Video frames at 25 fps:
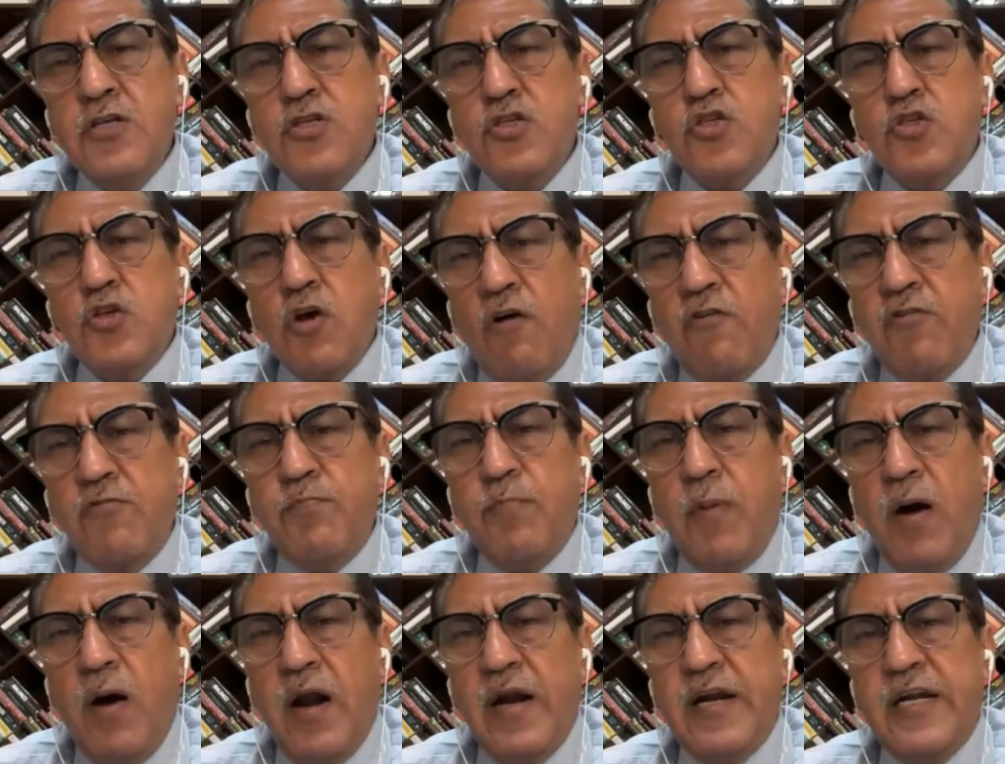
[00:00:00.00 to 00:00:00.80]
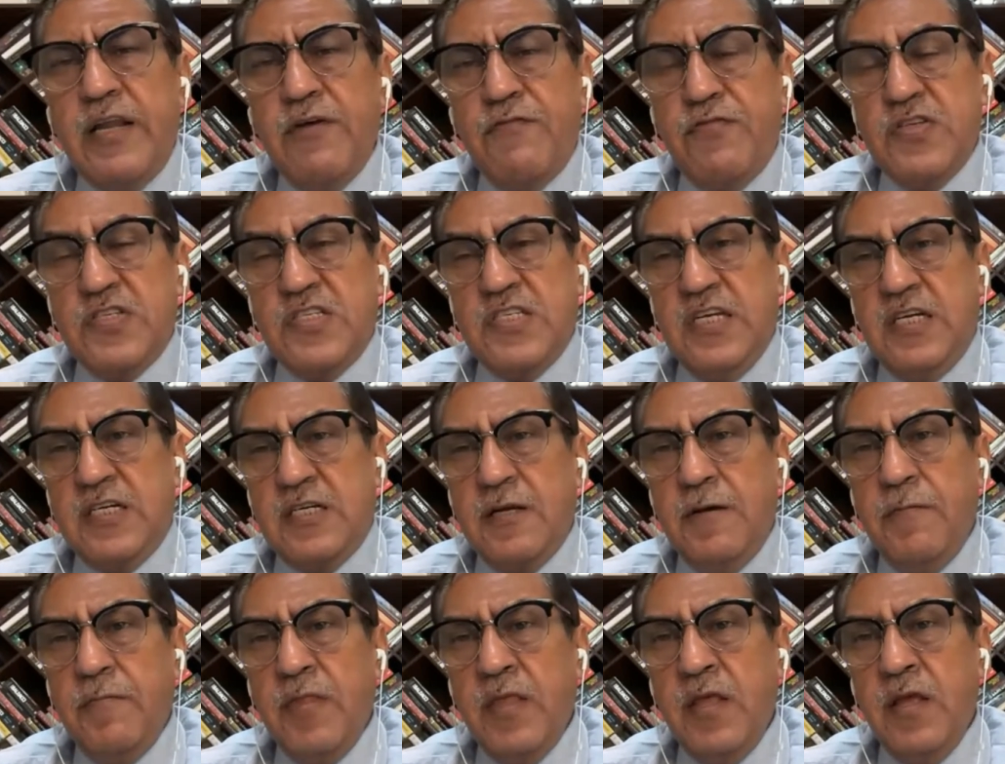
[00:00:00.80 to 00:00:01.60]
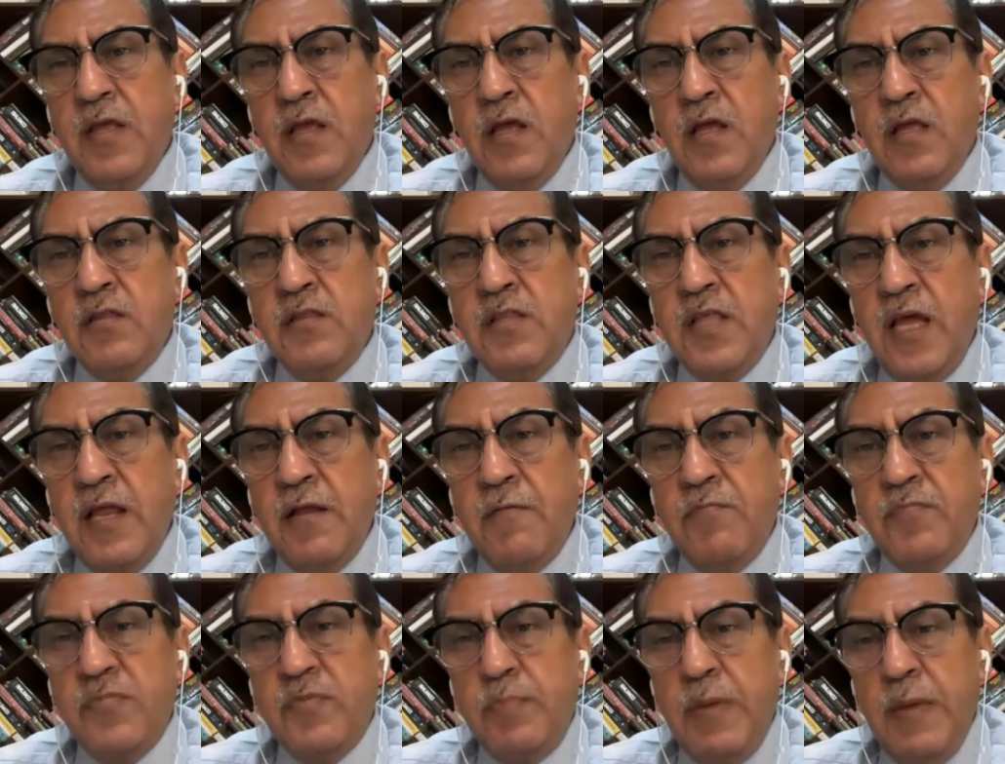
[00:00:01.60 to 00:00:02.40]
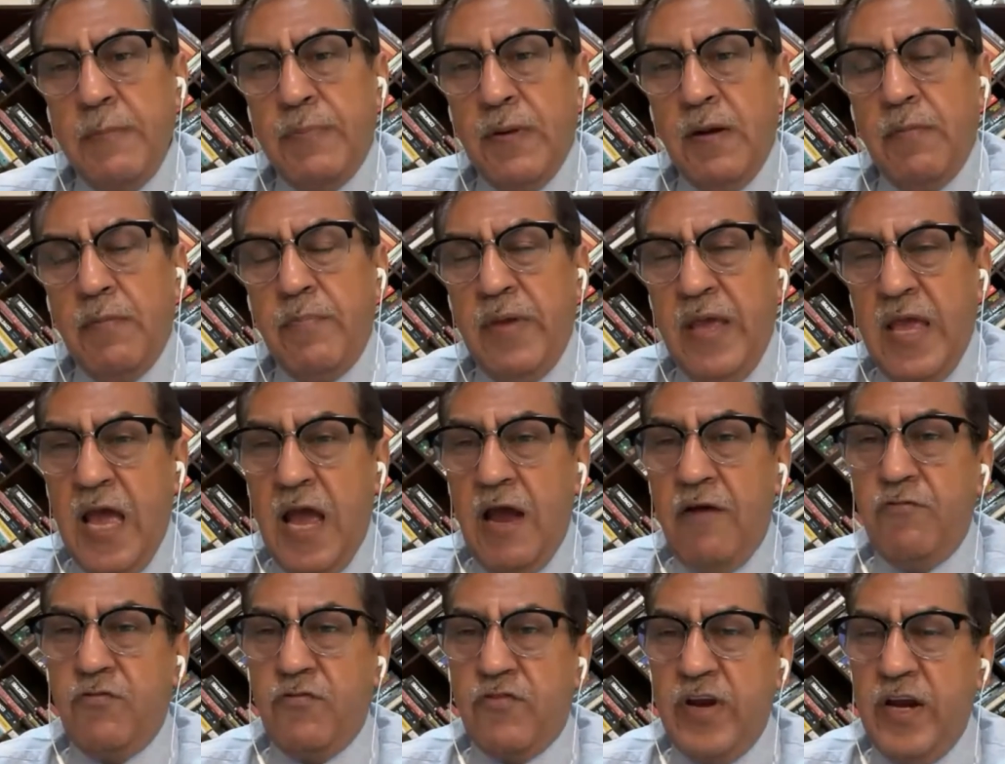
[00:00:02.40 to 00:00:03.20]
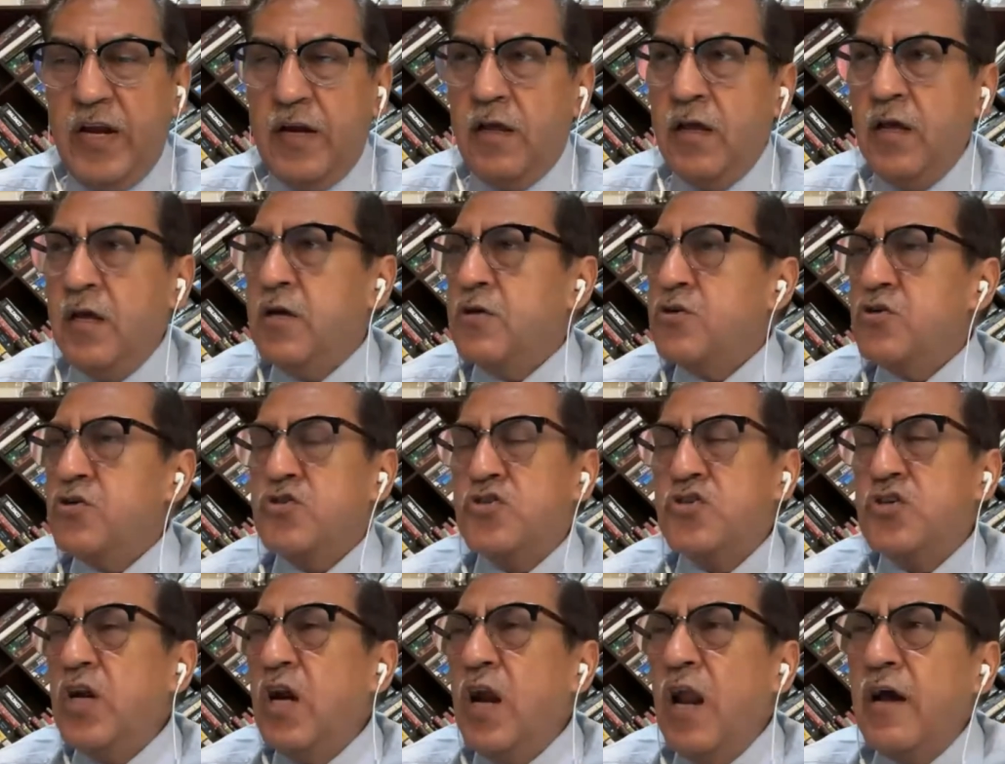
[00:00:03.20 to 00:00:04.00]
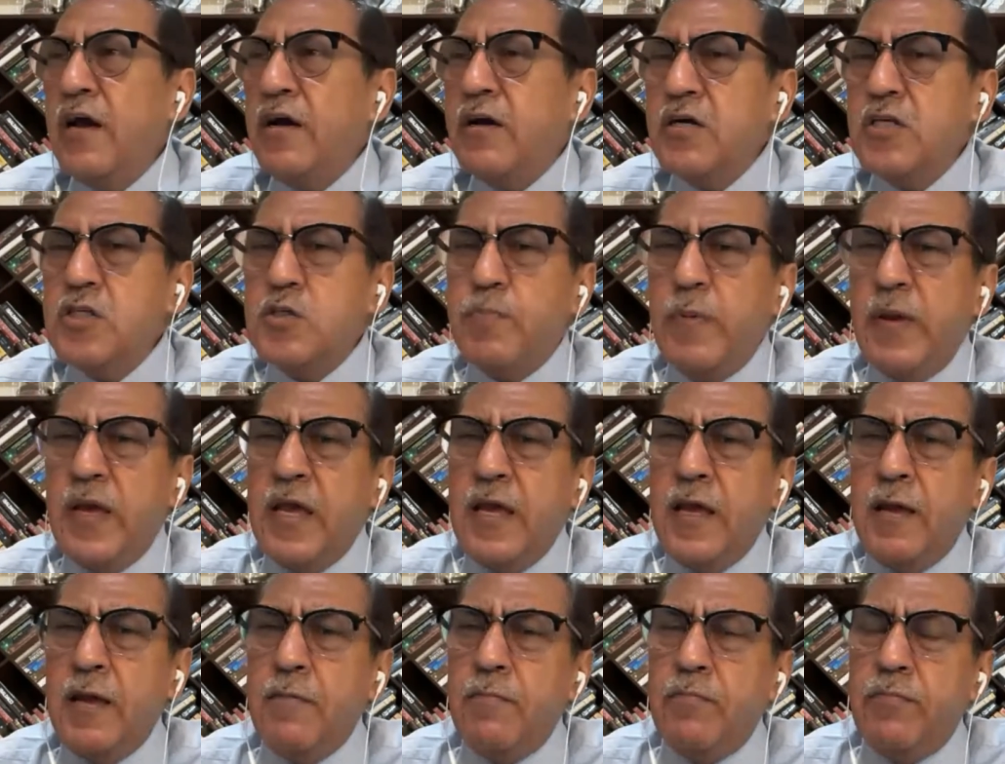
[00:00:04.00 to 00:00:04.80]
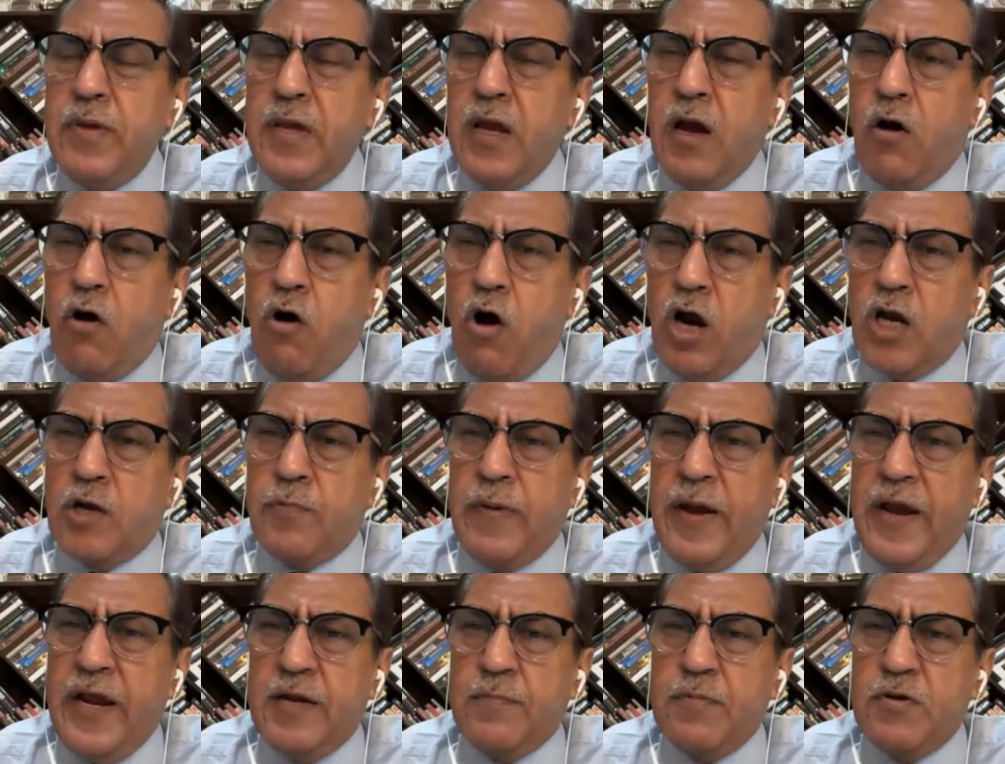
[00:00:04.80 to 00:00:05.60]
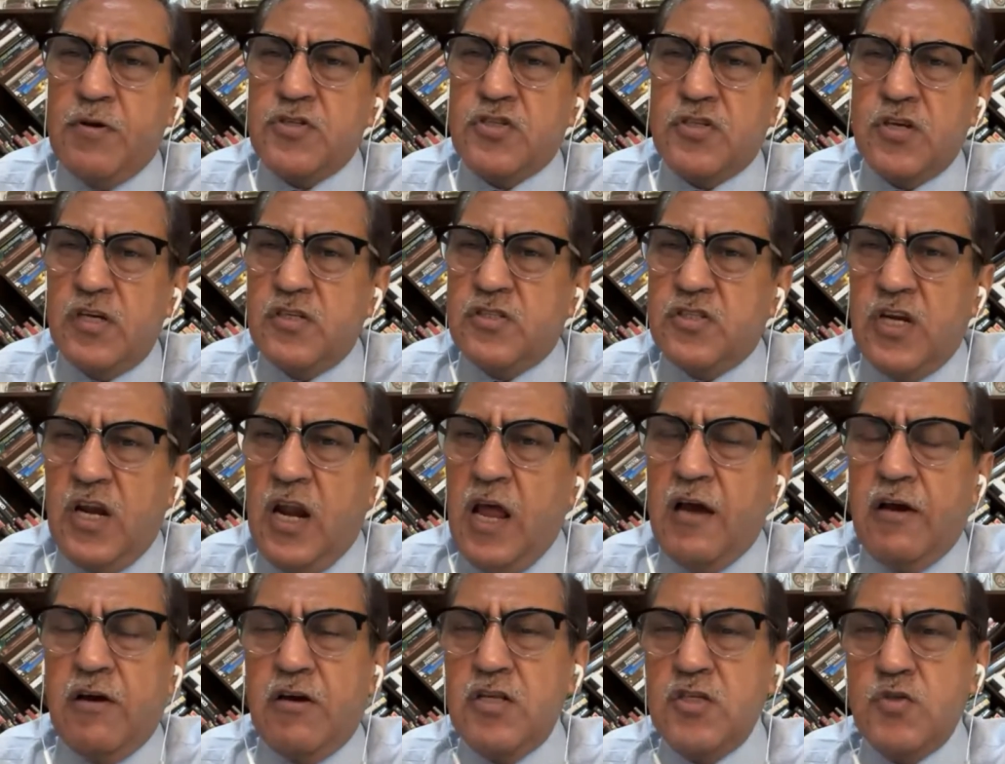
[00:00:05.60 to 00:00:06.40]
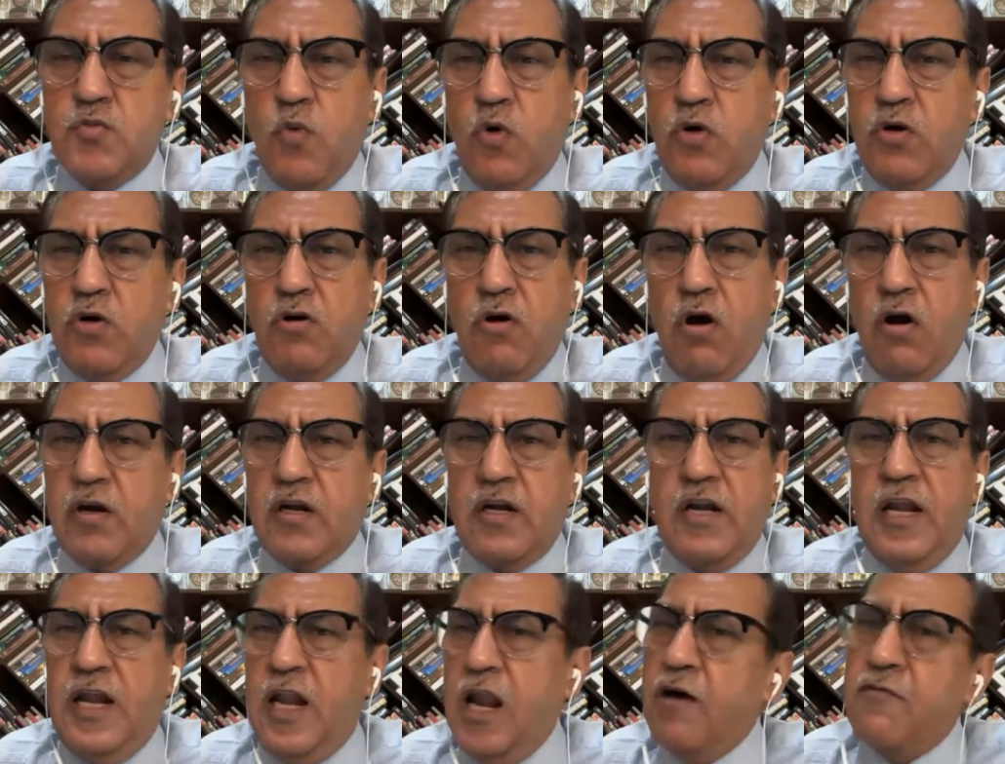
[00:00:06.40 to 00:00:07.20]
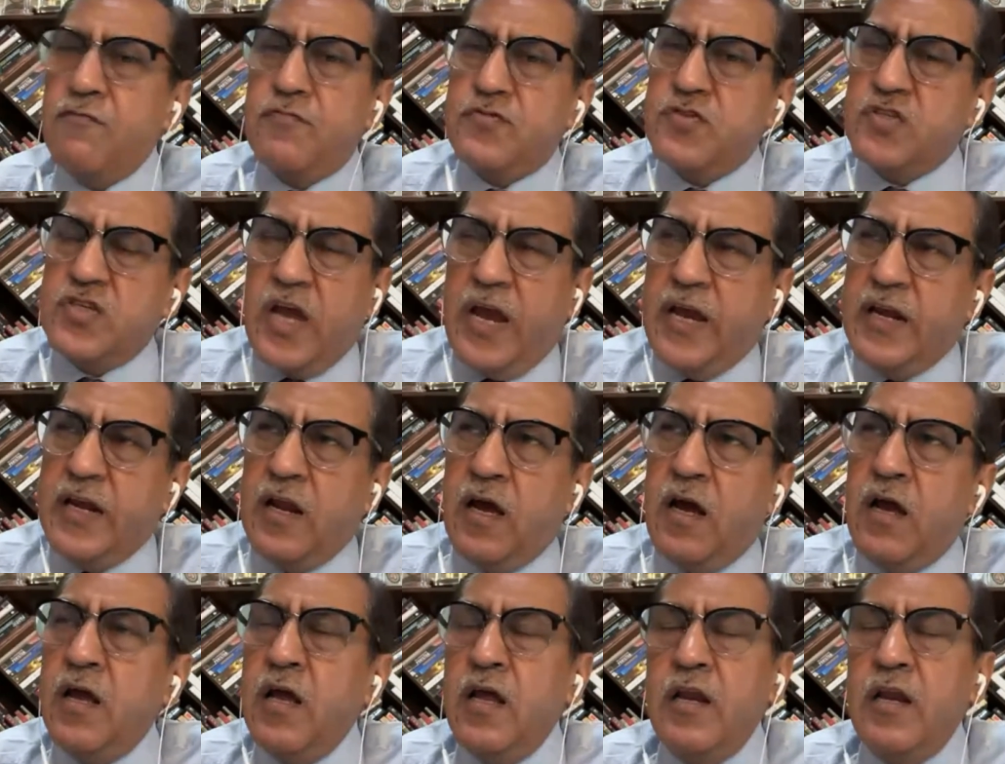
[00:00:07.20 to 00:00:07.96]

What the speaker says: soft power deficit. People may have trade. Sri Lankans may be hawked by it, but Sri Lankans would not love China.